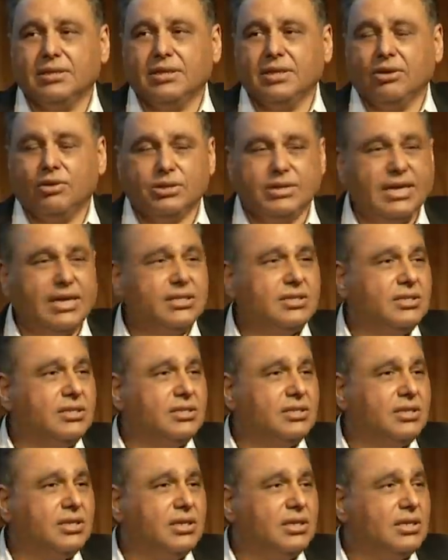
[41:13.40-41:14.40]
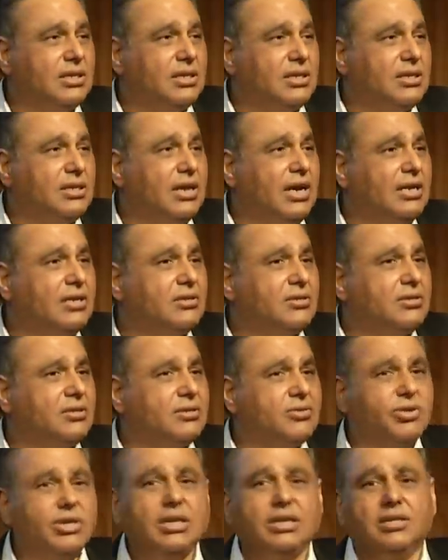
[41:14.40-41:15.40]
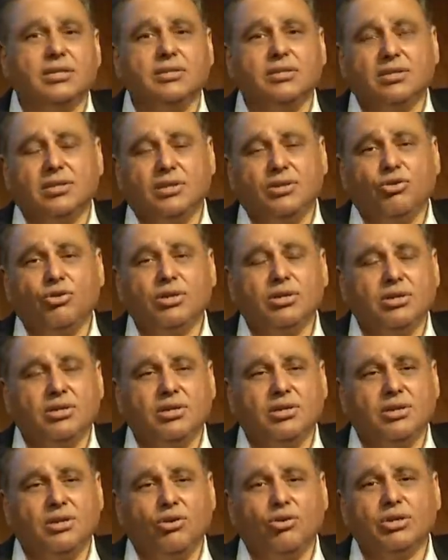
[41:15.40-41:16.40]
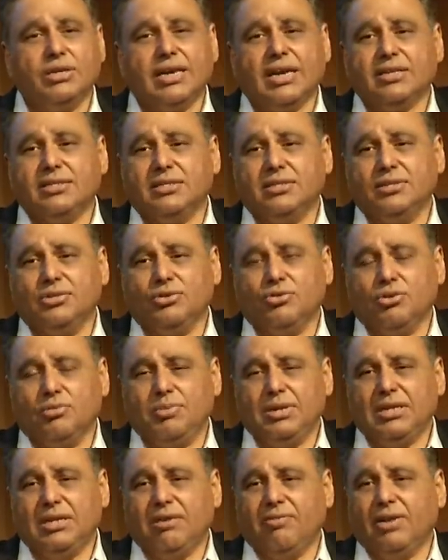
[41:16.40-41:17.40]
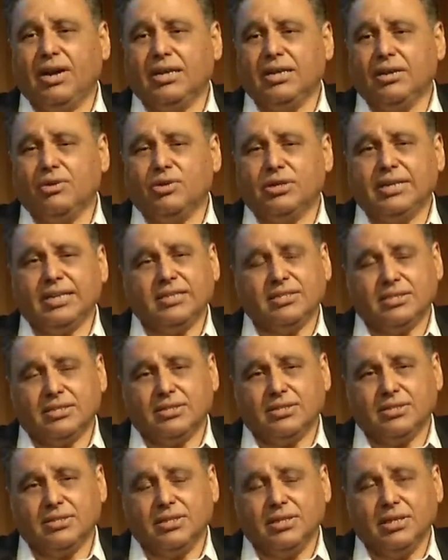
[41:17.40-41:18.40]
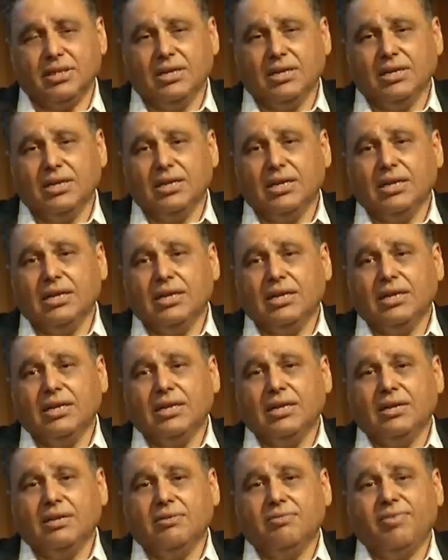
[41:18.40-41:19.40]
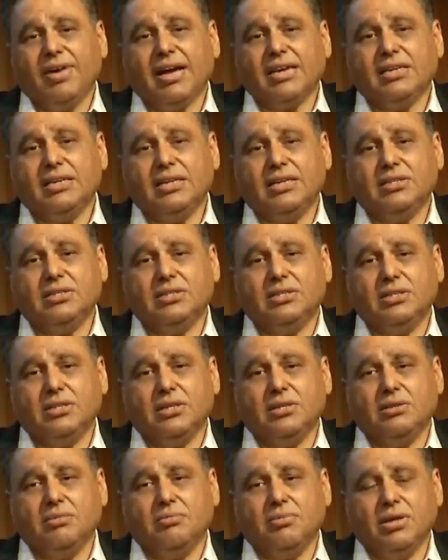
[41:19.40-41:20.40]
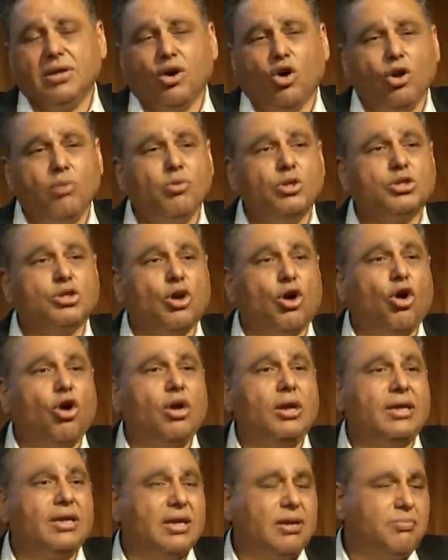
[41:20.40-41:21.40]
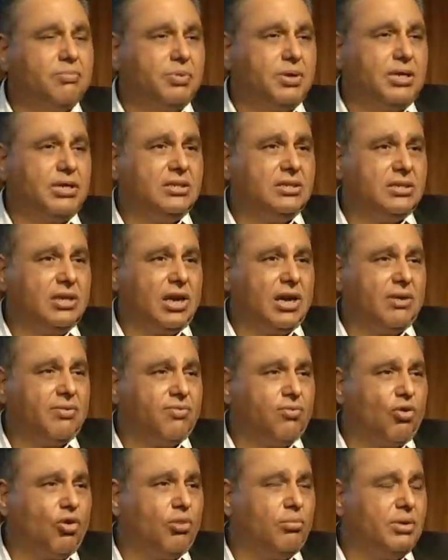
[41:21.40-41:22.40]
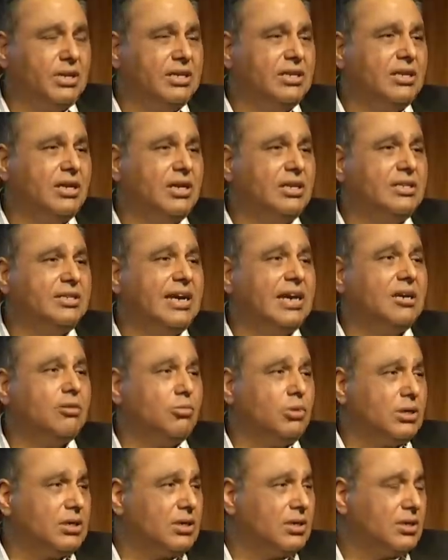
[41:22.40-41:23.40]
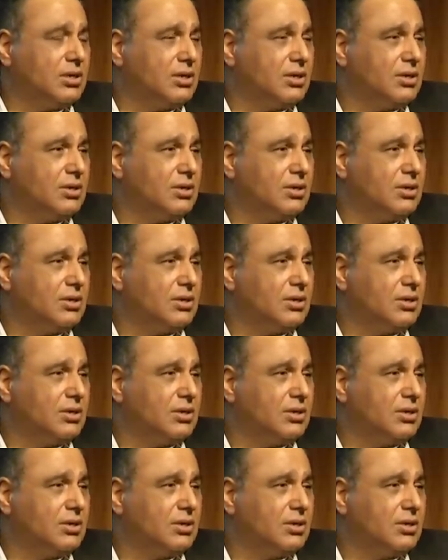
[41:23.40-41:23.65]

Low taxes? Not really. Not low taxes, you could be in Nevada or Texas. Fact is, almost all companies are formed in Delaware.